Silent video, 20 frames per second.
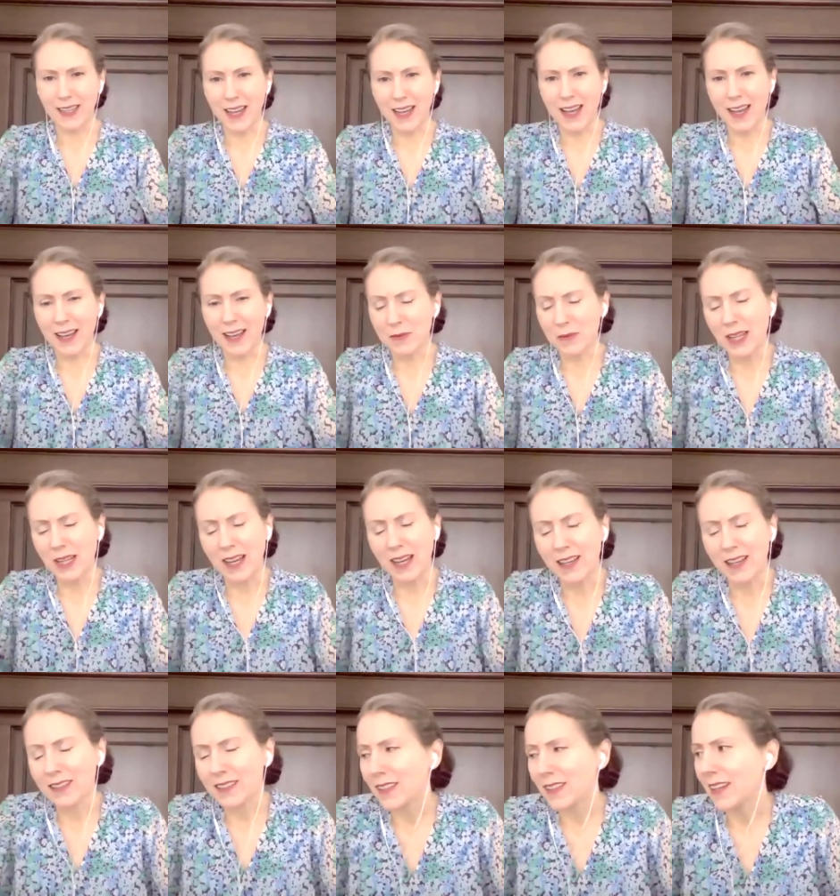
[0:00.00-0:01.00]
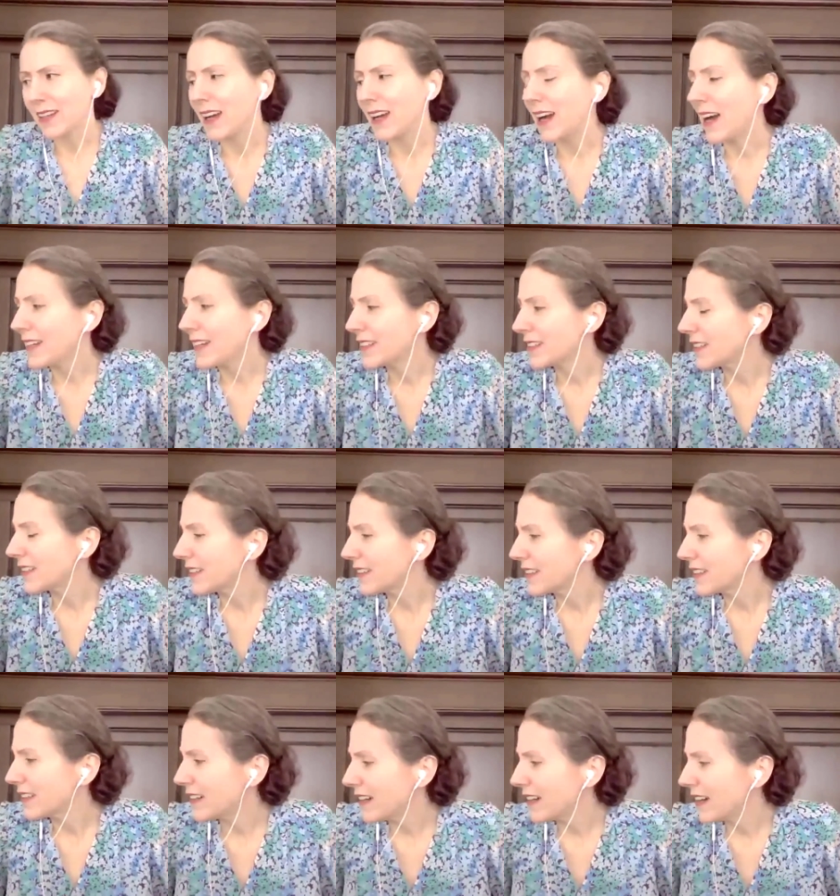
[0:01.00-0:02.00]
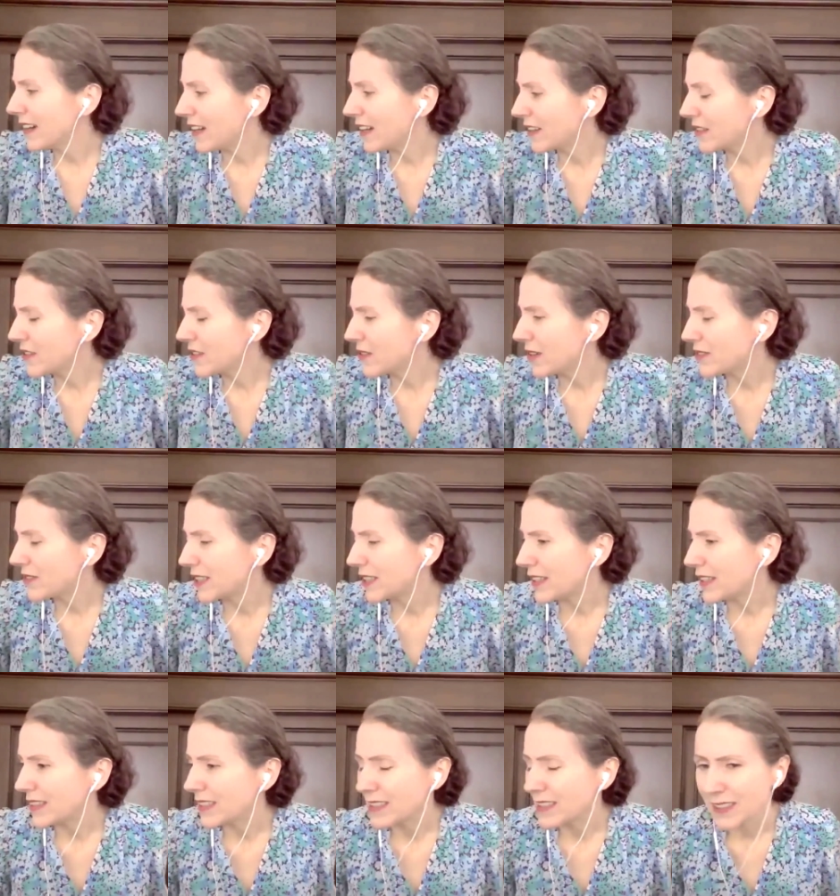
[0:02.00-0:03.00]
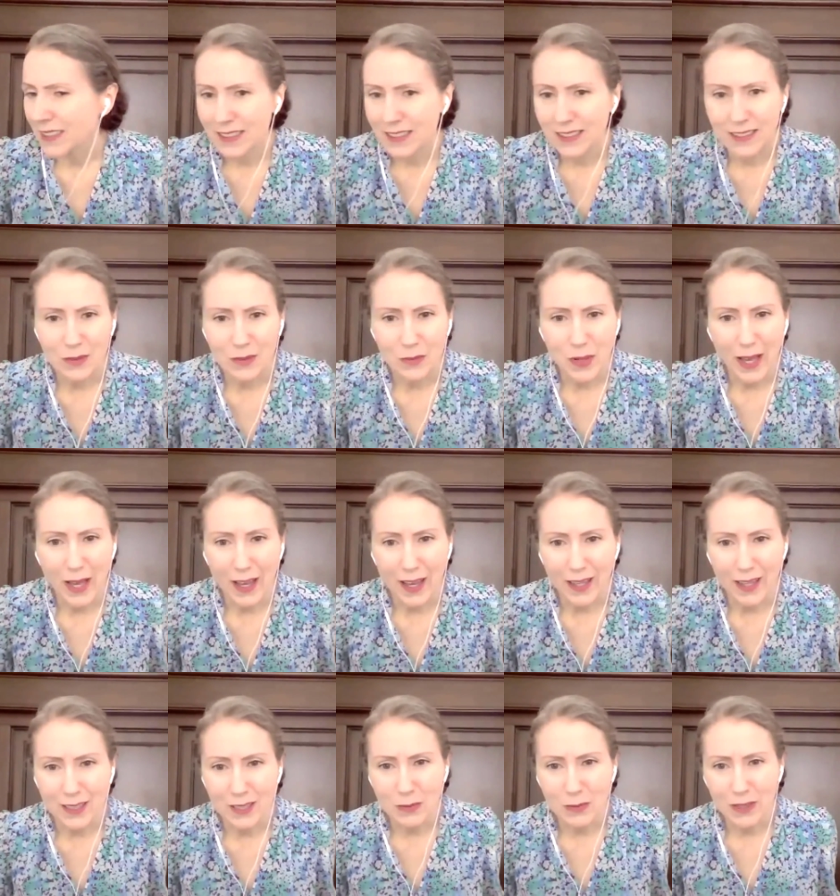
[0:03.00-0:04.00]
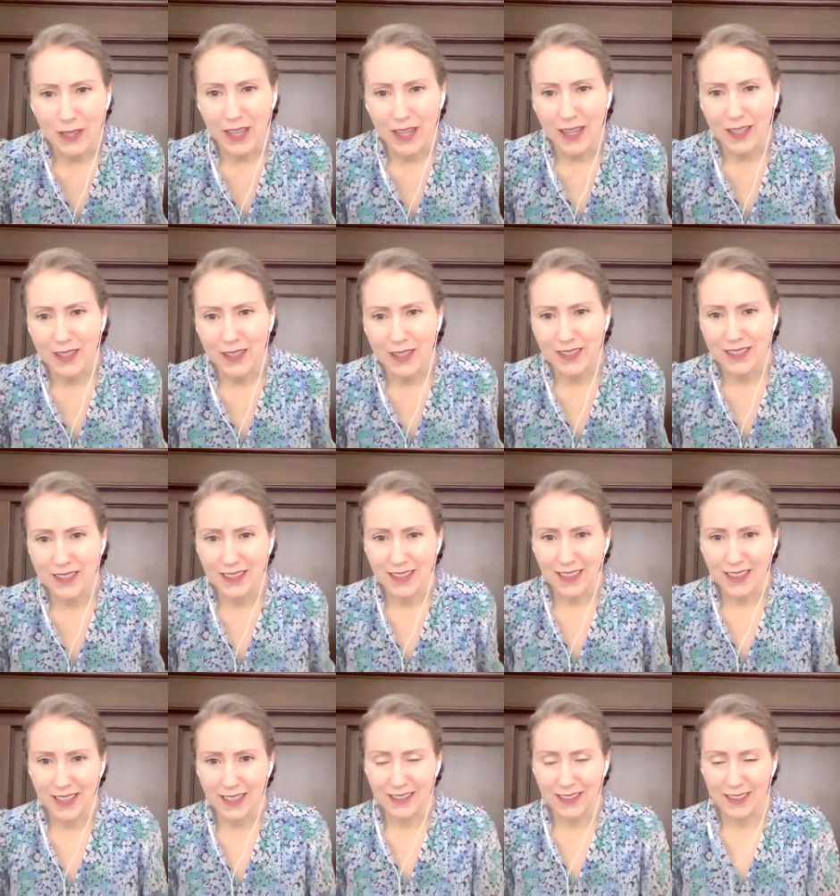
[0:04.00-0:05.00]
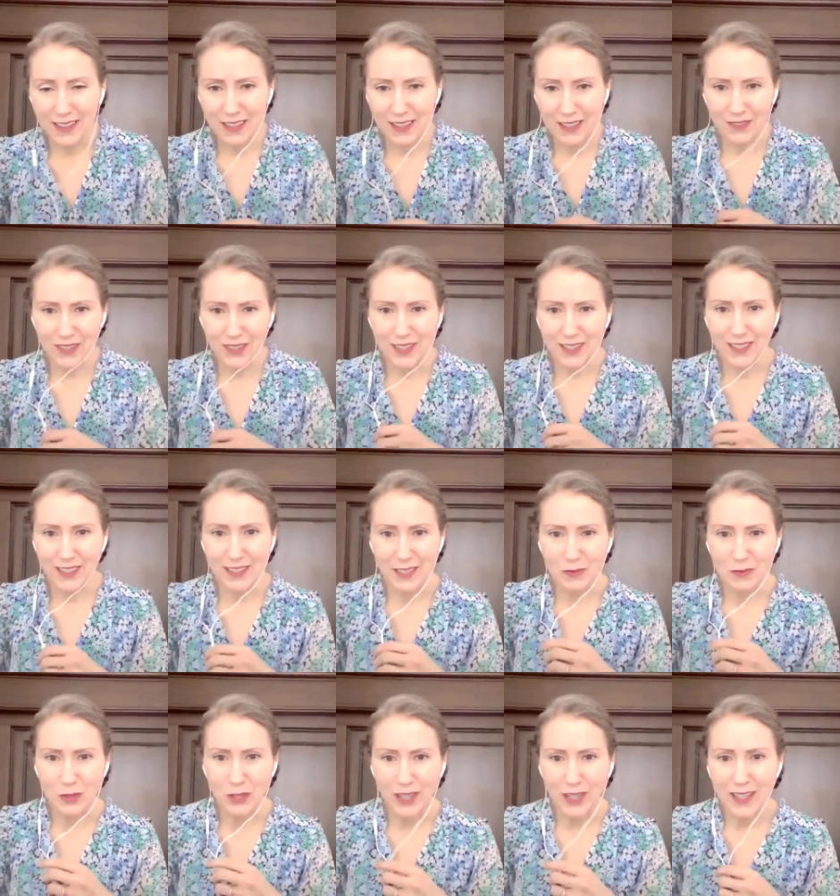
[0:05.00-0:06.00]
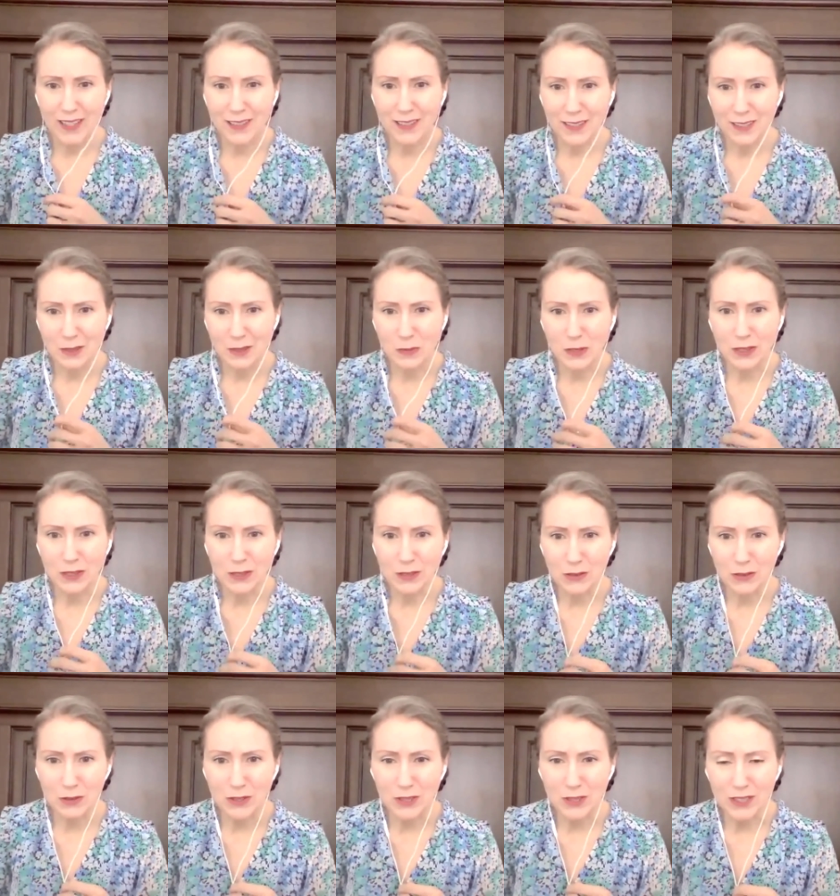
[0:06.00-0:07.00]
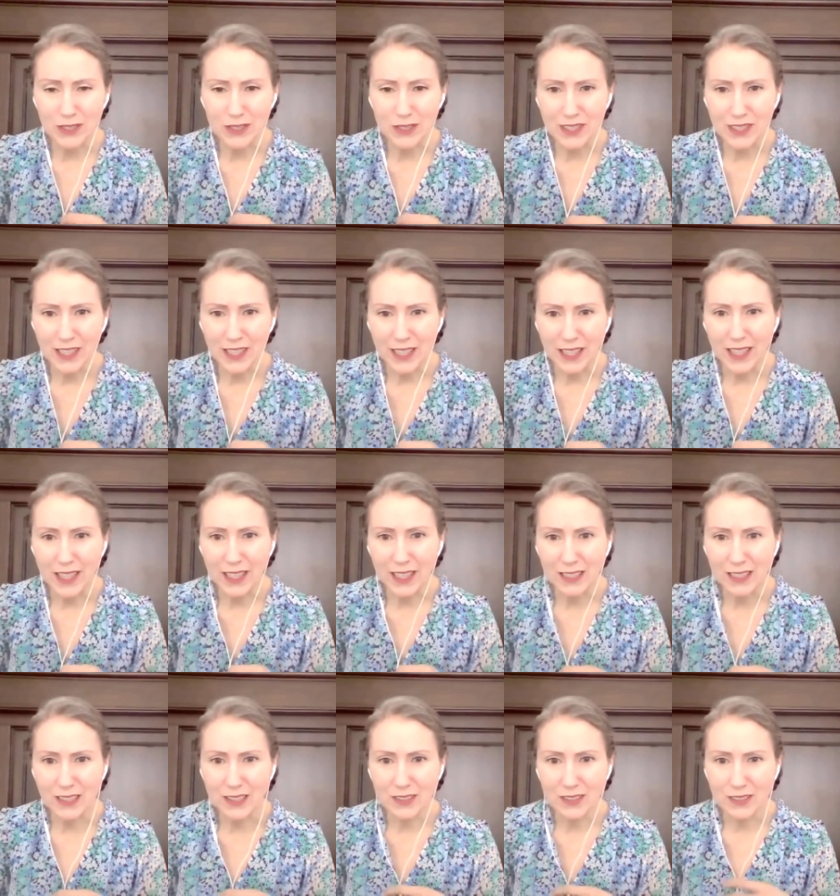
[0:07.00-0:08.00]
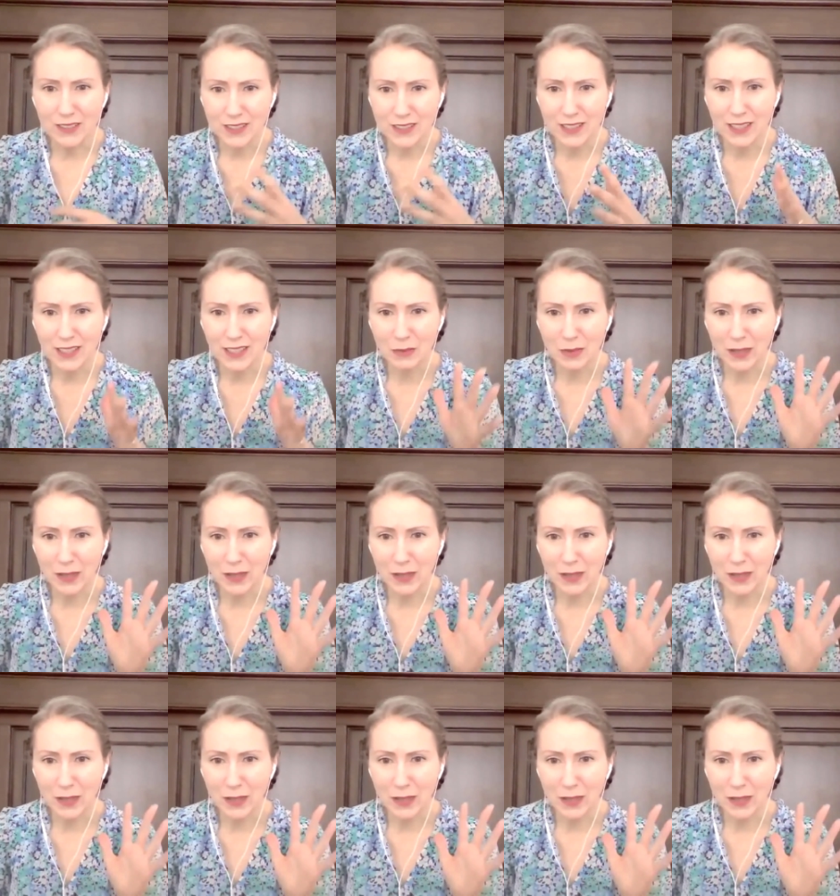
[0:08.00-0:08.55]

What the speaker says: I mean, I know I've said this in the past, but I honestly can't think of anything more anti-spiritual than sitting